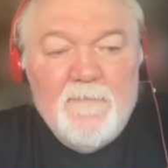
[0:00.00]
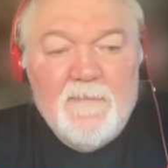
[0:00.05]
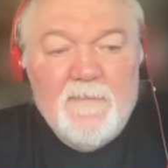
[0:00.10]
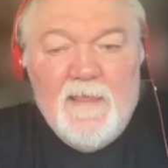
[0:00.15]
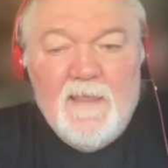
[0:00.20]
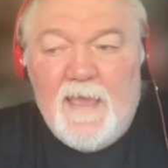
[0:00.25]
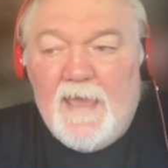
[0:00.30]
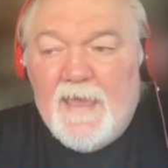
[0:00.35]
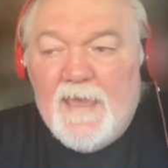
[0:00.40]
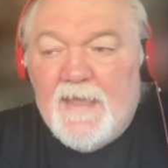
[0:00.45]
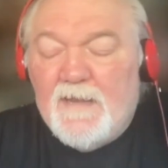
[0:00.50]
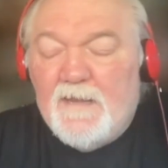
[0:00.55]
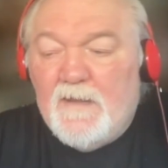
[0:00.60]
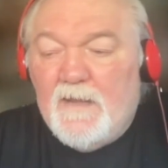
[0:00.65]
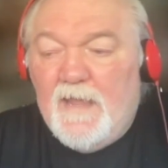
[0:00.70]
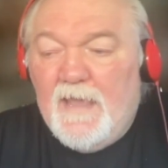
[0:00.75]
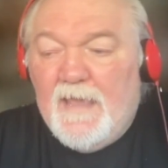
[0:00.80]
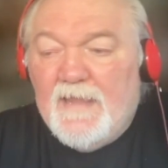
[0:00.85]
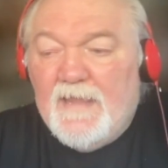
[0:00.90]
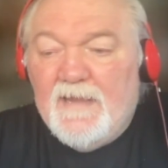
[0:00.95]
And
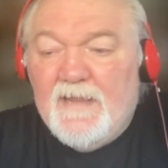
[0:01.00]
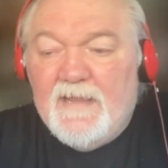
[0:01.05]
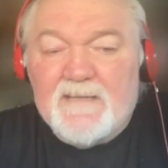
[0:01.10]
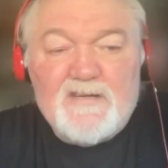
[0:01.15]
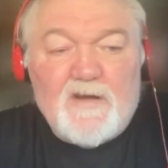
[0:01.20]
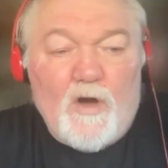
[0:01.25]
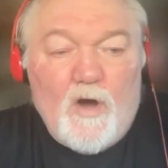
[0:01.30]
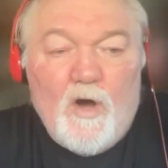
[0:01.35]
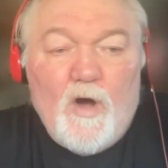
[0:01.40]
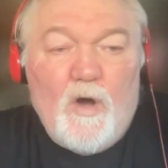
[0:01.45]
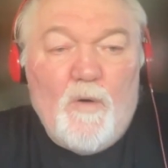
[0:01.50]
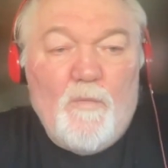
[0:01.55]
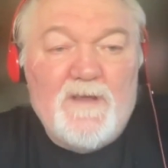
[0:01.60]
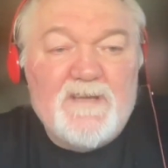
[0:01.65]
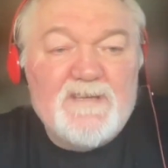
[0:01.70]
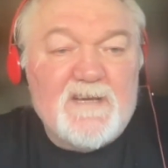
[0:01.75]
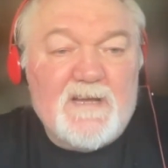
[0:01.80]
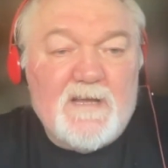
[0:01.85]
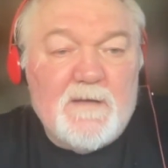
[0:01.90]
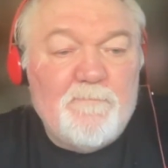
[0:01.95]
it's
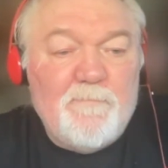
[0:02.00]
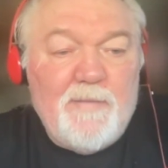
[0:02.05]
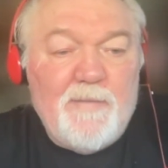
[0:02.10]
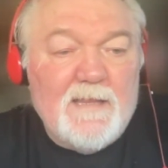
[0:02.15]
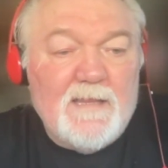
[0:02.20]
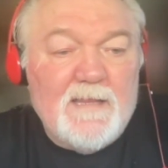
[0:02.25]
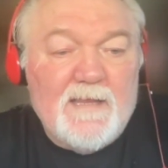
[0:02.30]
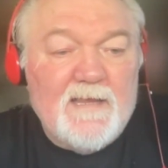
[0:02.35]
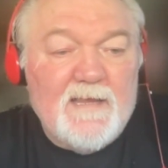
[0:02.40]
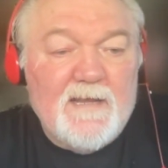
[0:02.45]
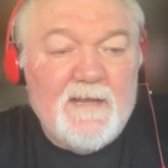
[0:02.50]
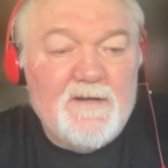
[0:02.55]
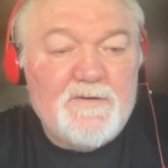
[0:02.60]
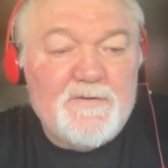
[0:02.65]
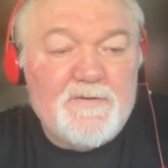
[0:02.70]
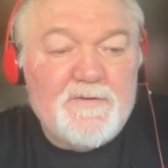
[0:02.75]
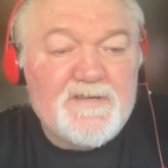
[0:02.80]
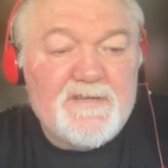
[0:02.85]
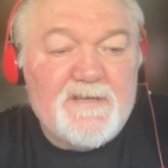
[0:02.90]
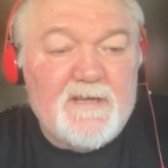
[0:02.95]
always a compelling and
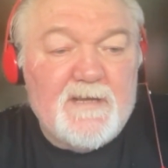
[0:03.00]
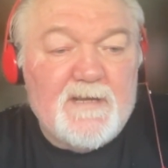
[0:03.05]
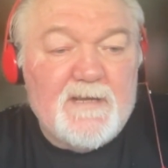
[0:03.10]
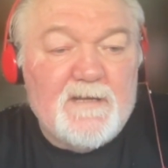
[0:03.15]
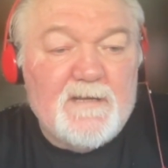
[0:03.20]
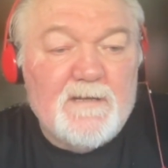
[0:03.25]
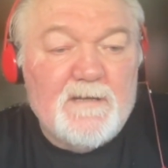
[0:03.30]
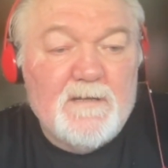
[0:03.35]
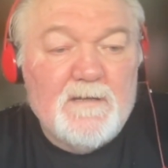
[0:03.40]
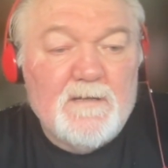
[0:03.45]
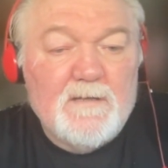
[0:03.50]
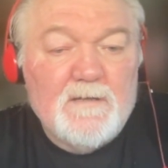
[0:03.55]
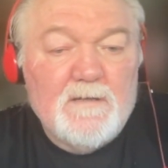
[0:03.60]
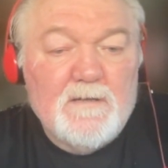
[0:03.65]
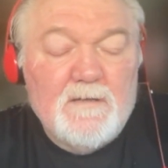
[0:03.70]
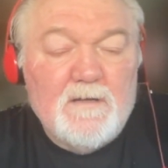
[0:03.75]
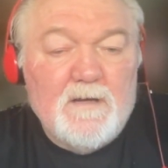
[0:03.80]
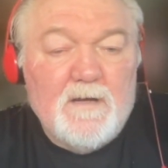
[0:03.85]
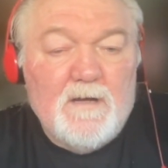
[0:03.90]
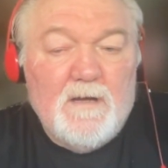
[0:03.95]
interesting
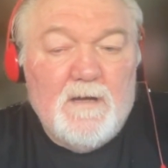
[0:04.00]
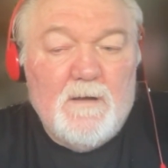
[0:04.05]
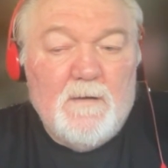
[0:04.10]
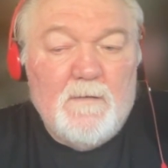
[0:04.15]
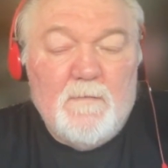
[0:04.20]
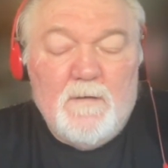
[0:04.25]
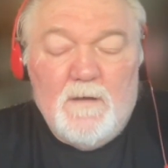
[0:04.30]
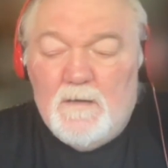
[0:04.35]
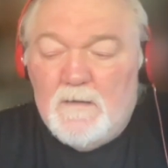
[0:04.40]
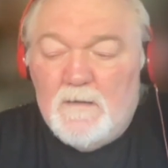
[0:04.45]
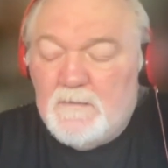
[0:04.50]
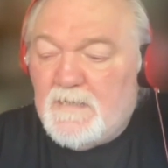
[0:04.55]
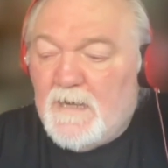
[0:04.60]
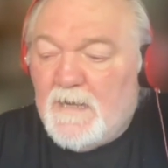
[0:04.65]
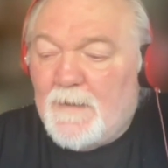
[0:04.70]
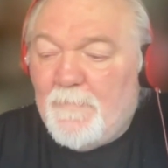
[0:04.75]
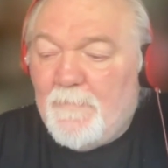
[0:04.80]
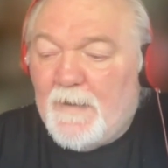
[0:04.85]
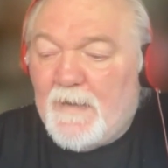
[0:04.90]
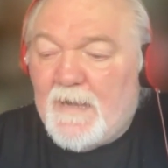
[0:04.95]

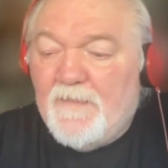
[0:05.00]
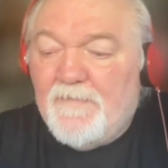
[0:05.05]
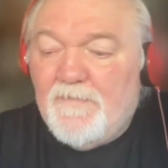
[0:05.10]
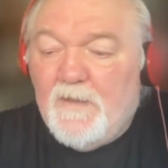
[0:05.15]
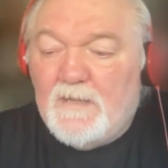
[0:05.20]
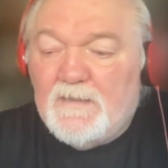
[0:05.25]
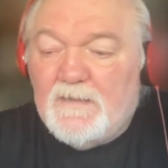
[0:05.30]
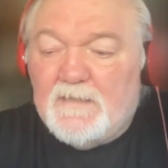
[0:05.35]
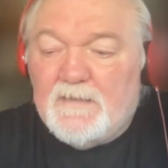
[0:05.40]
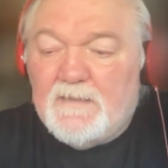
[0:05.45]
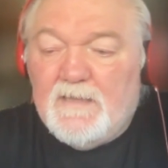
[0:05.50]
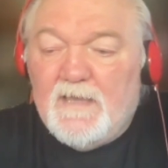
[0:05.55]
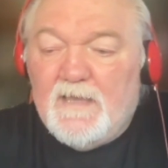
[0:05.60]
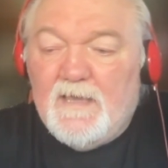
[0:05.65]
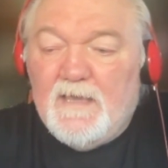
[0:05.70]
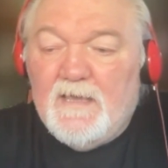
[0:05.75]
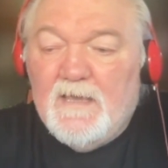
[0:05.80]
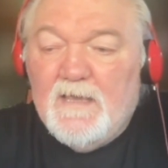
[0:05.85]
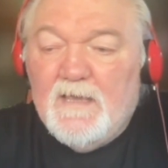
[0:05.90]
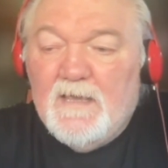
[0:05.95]
topic. I thought that
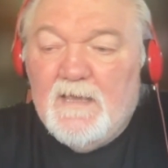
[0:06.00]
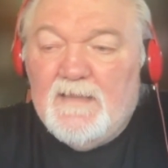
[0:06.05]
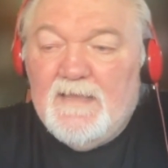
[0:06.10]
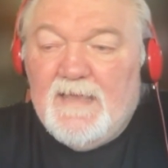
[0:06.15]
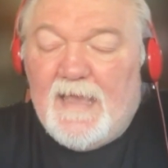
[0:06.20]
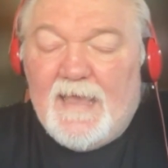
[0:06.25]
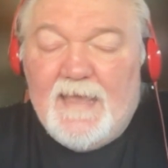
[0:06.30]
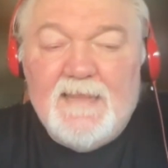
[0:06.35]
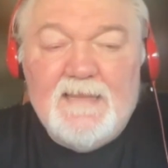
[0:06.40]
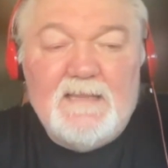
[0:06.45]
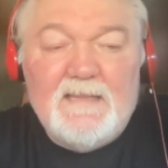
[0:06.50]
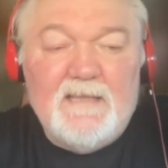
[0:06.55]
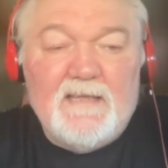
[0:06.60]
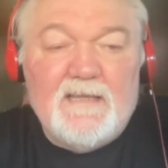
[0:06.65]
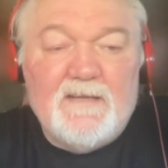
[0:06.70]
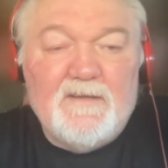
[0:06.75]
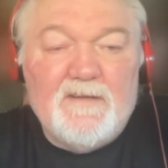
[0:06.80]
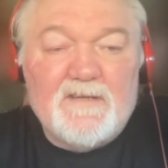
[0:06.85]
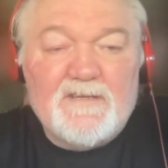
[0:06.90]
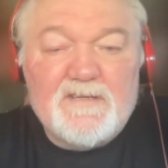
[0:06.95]
the
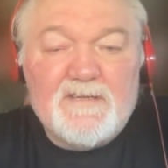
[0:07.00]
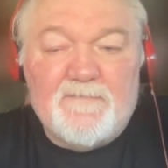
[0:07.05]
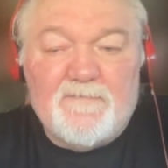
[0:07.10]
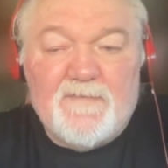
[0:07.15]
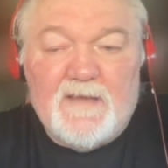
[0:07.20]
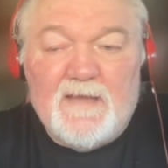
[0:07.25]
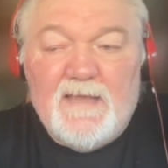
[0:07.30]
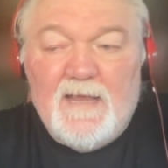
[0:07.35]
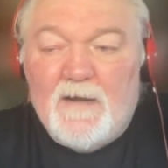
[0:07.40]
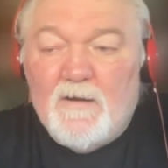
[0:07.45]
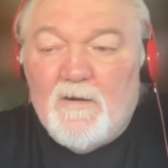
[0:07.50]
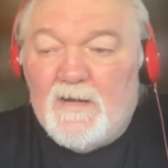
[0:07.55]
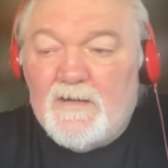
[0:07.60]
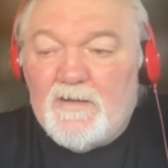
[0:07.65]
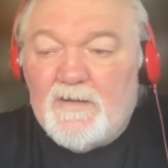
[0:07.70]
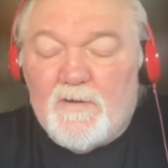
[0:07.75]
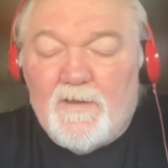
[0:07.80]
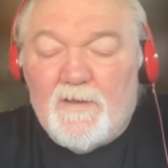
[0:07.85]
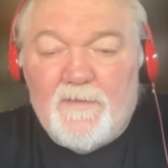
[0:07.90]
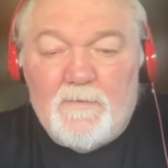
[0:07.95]
alienness of the
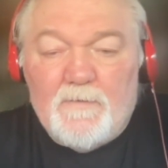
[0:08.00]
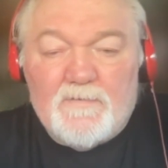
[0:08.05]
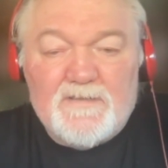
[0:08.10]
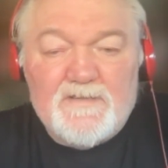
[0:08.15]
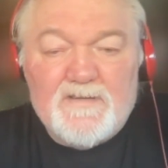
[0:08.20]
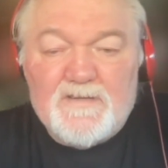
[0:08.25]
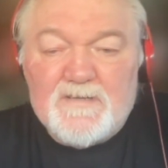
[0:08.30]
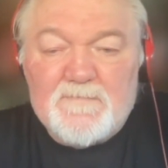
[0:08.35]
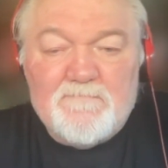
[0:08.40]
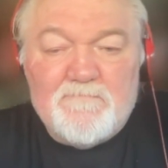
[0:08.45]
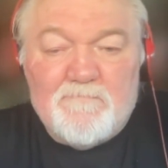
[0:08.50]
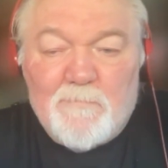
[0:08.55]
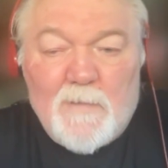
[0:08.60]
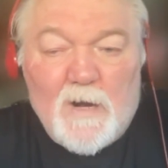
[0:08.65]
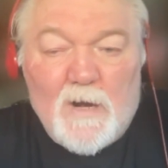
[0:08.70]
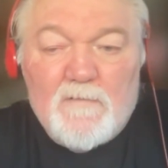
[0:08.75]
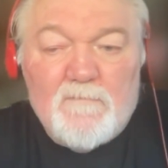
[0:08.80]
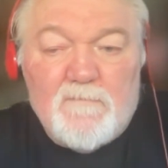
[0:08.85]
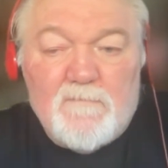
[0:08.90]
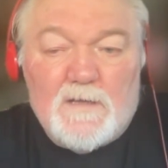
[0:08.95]
character, I thought was just
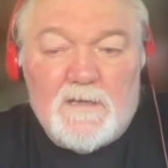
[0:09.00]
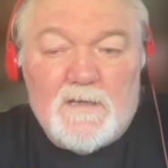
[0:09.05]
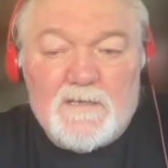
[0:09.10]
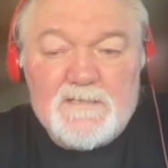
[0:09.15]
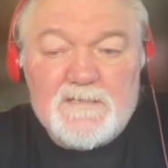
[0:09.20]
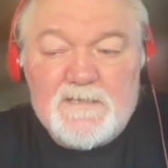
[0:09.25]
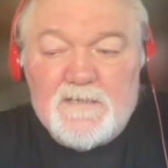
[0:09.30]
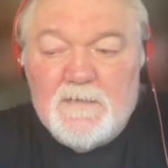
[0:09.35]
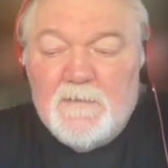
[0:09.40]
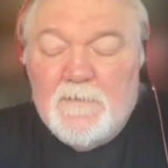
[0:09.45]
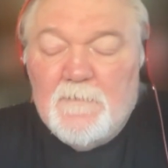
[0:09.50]
marvelous.